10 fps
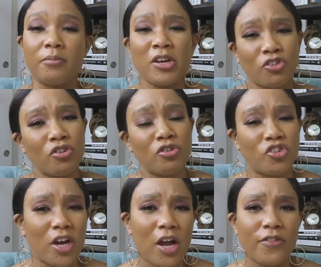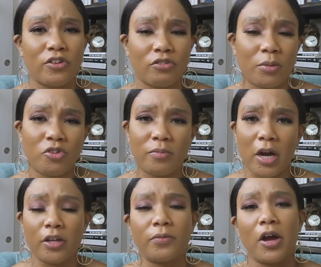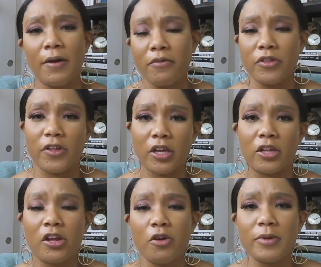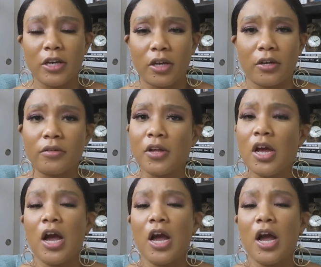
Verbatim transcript: And make sure you check out the description box for everything in there, because